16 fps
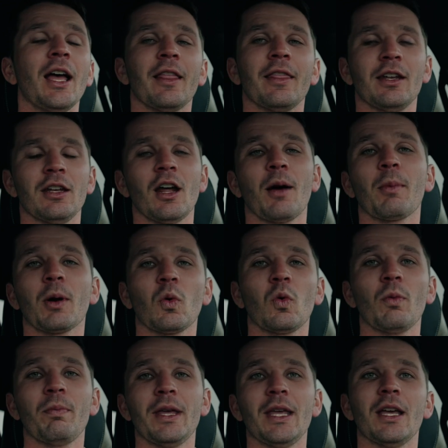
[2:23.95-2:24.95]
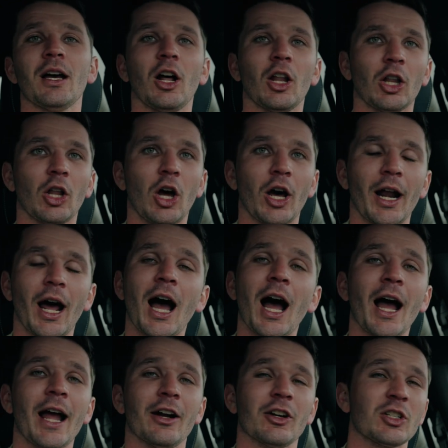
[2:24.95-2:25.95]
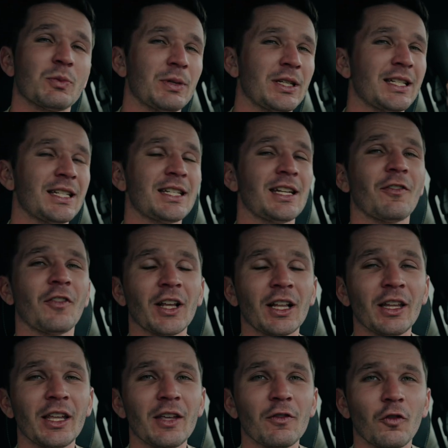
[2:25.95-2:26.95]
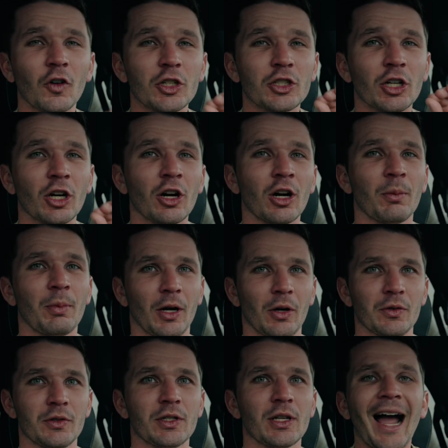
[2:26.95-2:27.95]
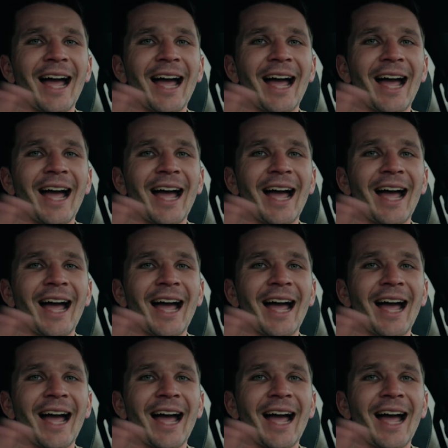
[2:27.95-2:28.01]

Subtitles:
the number will be a lot higher, specifically for turbos.